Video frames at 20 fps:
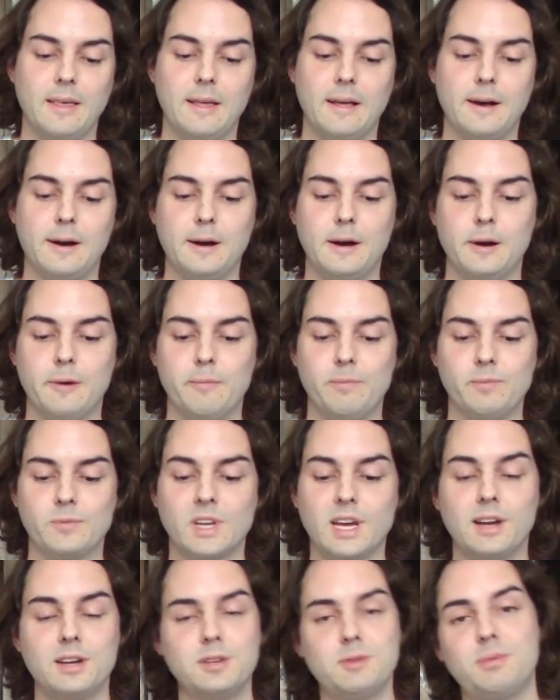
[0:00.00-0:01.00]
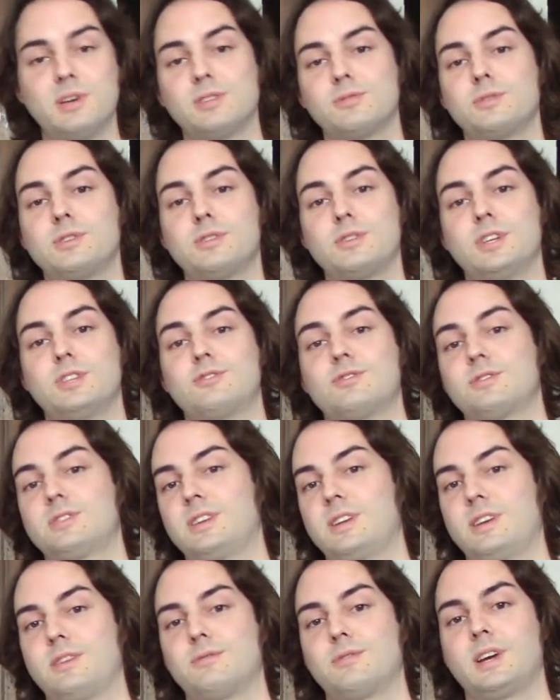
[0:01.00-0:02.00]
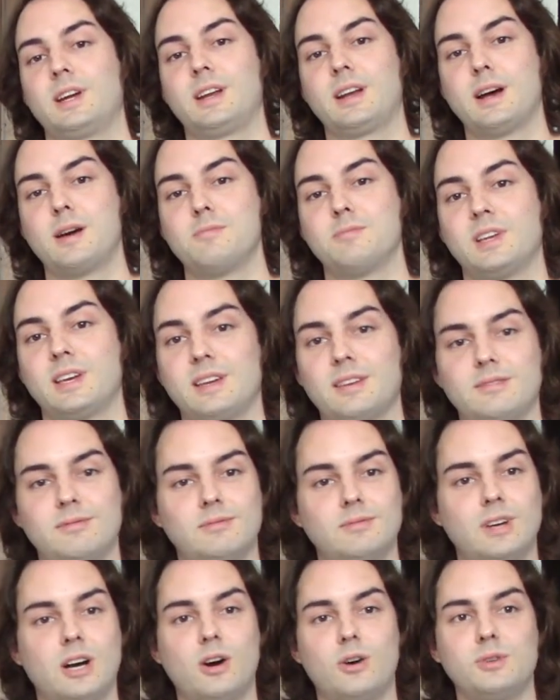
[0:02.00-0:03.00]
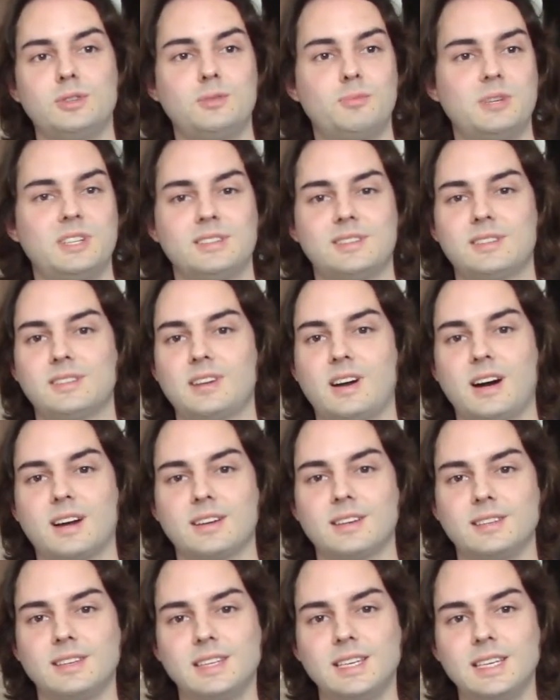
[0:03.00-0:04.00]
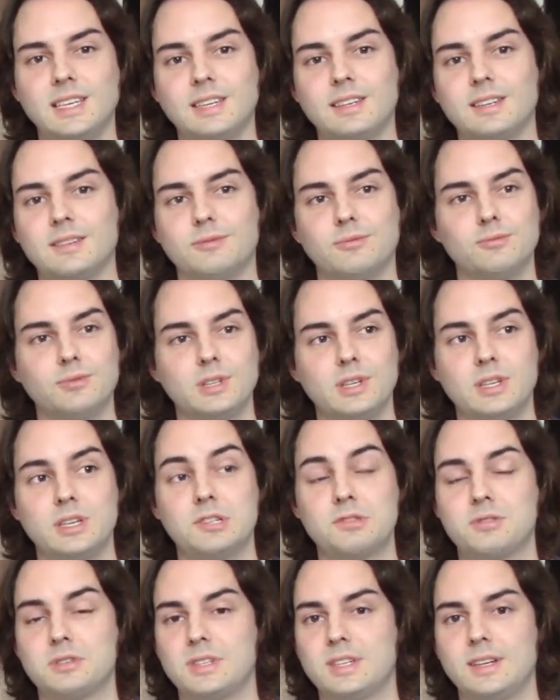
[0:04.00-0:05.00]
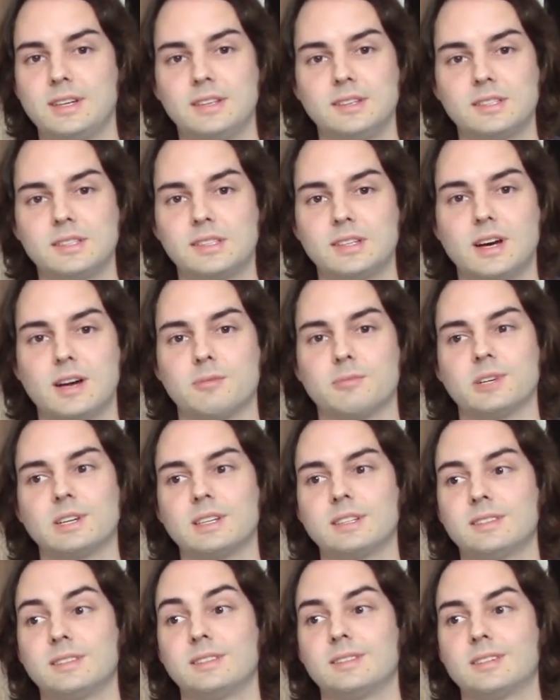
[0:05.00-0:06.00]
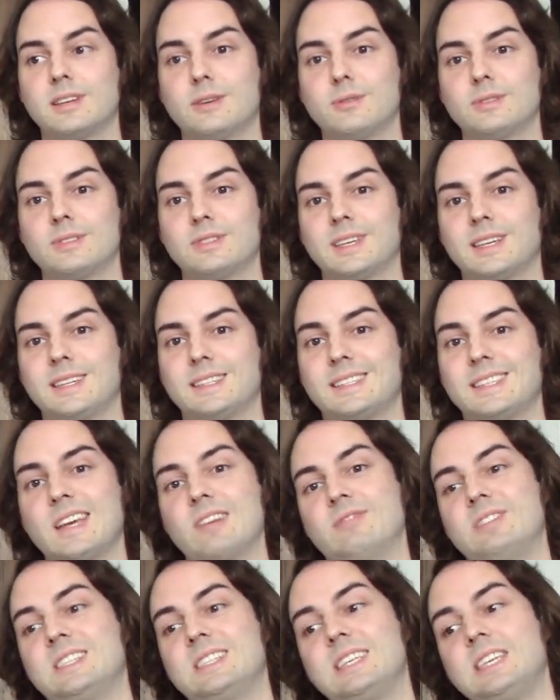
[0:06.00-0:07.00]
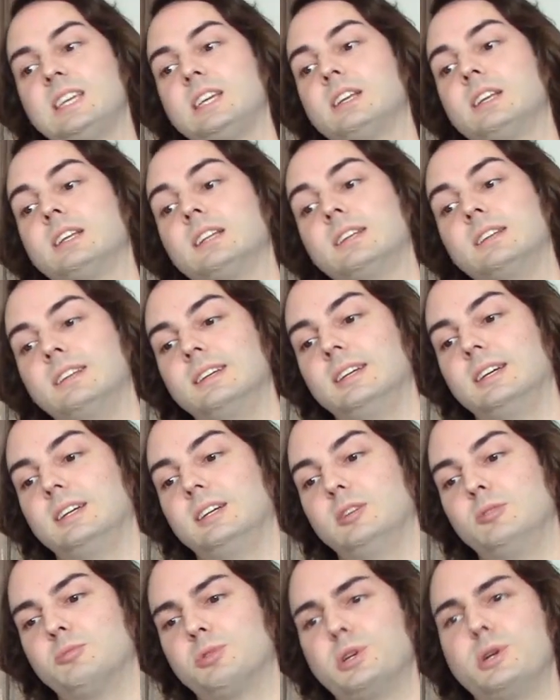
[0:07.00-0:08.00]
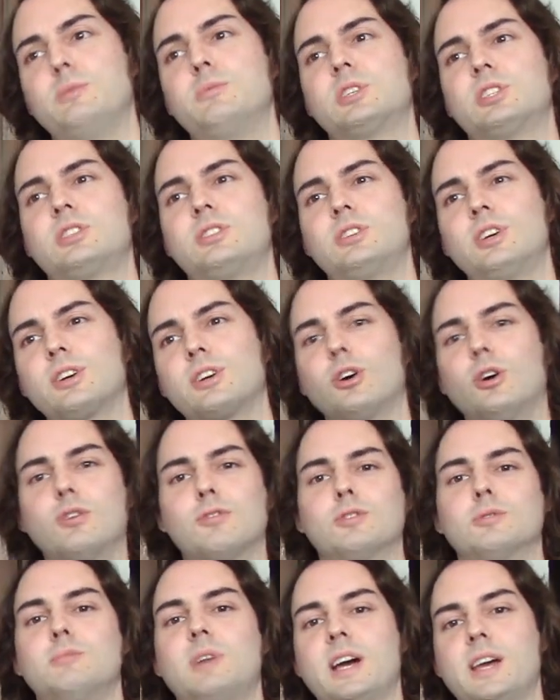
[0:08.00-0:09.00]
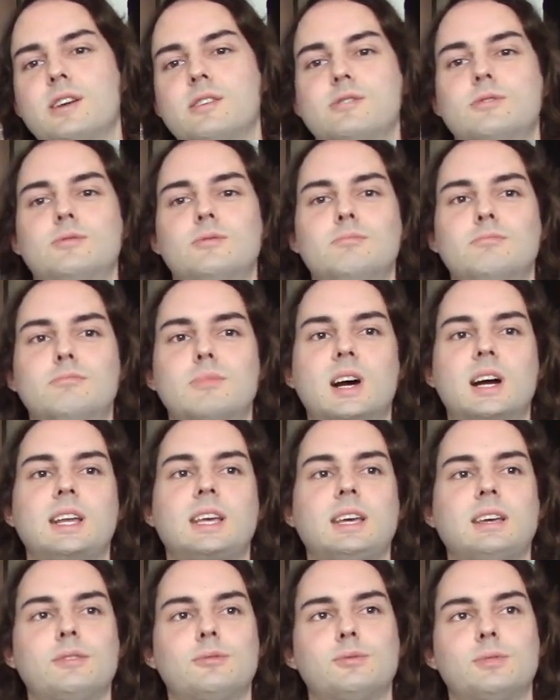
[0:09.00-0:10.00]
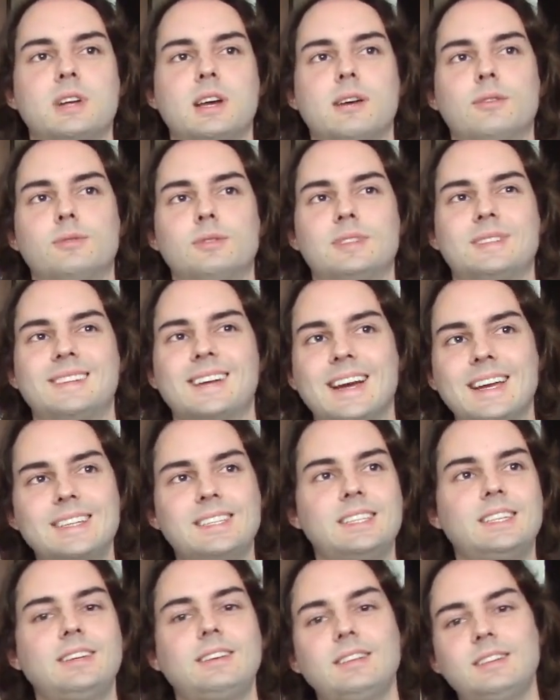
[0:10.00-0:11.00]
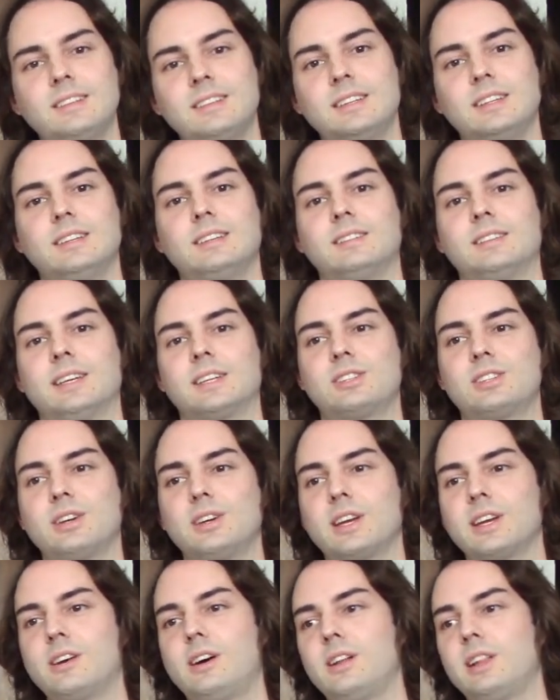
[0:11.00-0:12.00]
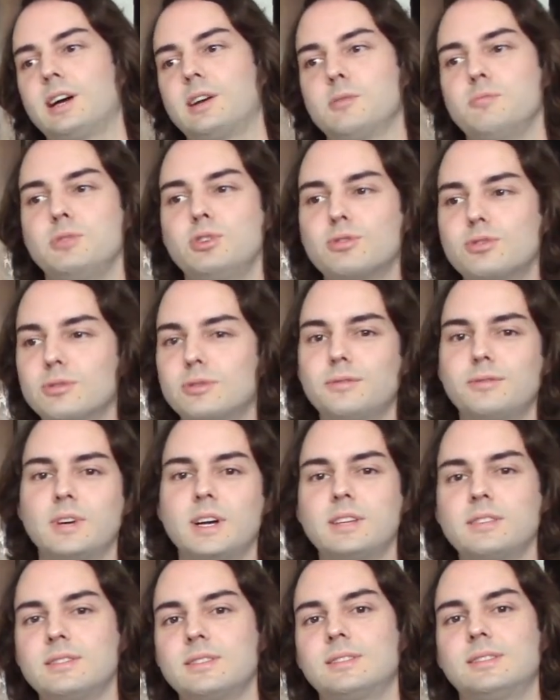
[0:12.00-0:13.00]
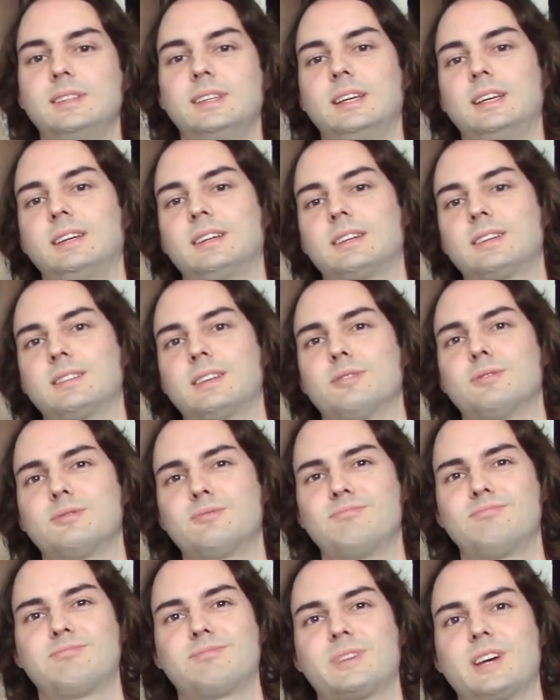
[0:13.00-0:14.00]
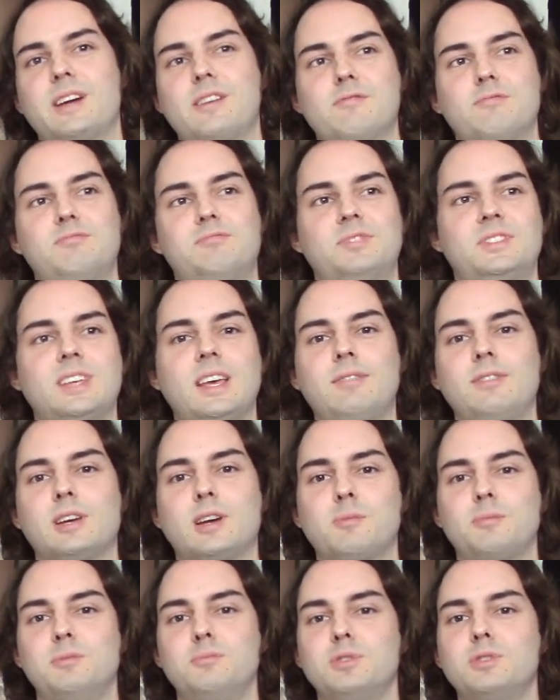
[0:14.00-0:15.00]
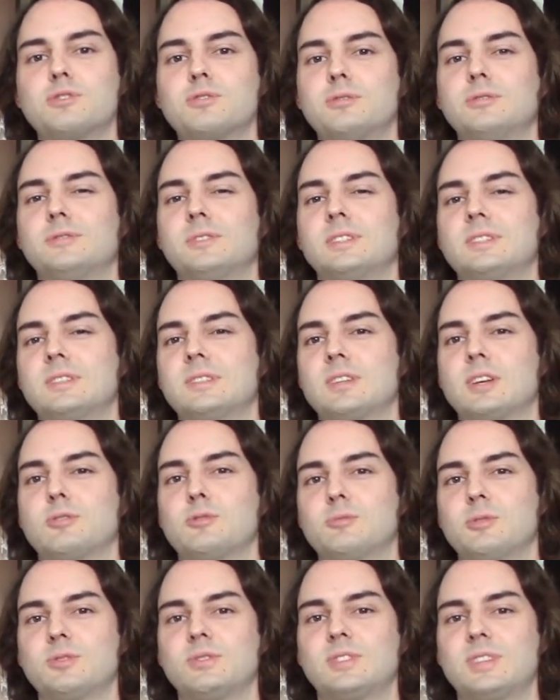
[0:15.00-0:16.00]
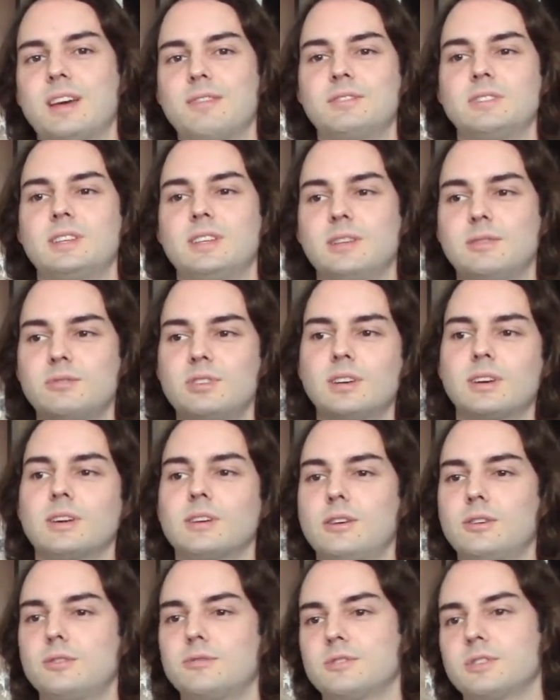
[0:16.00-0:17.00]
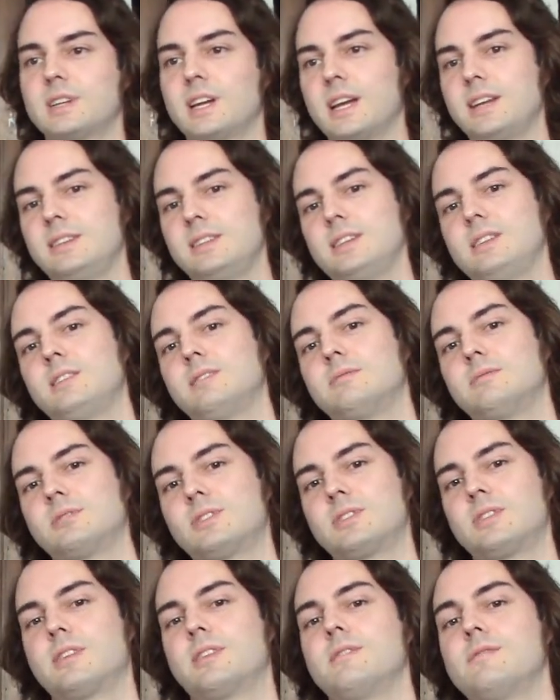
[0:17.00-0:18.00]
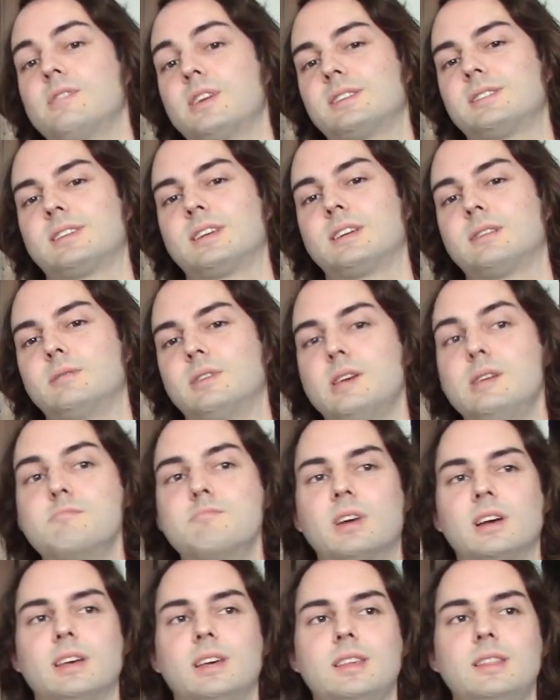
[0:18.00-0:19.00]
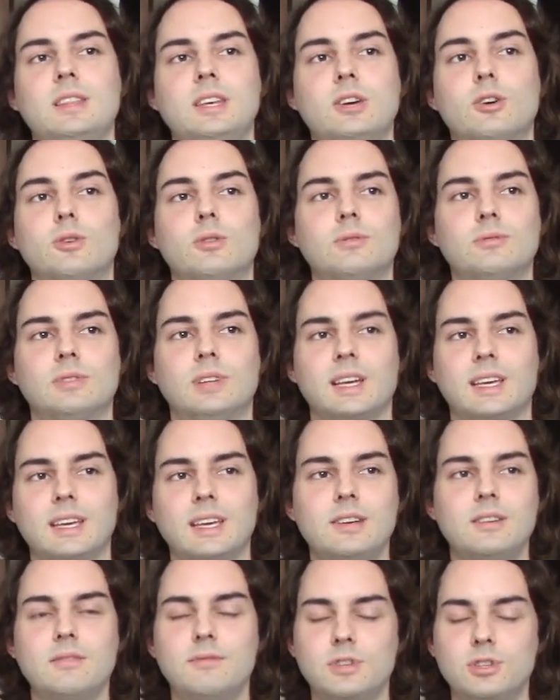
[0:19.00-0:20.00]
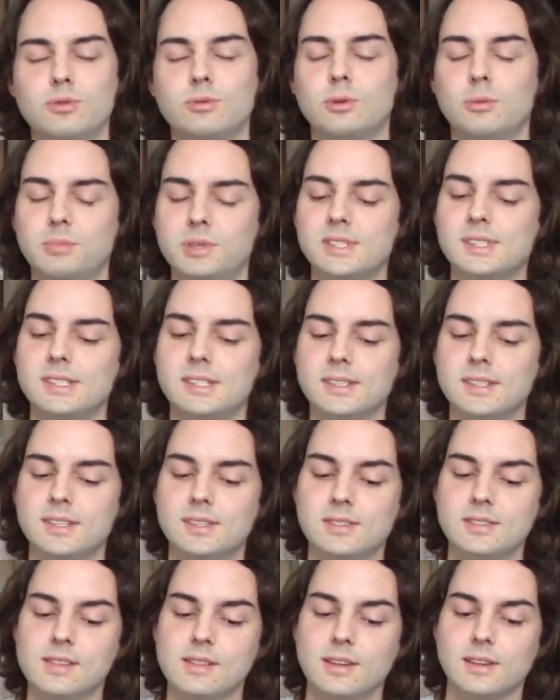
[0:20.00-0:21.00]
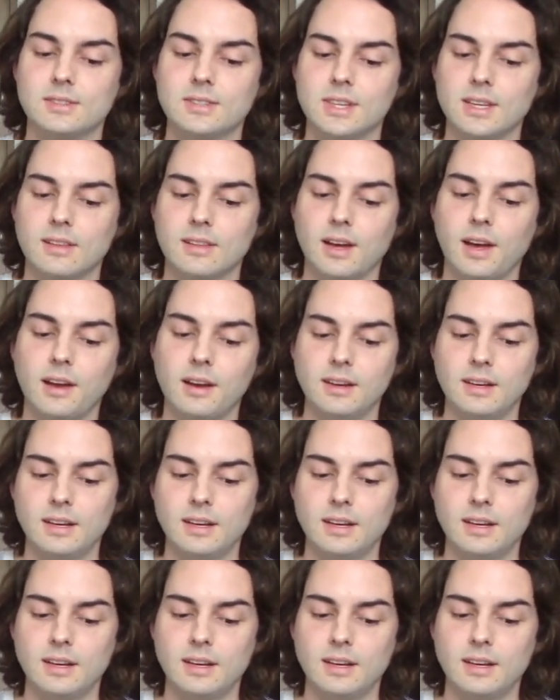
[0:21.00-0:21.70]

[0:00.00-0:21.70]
Kind of depends what you're interested in, right? I'm like always been a stock geek, really interested in the stock market since I was like 17, and pretty much took over my own money when I was 19, like took it all out of mutual funds. Because I was kind of saving up in mutual funds since I was about 17, took it all over 19, started investing in individual businesses and things like that.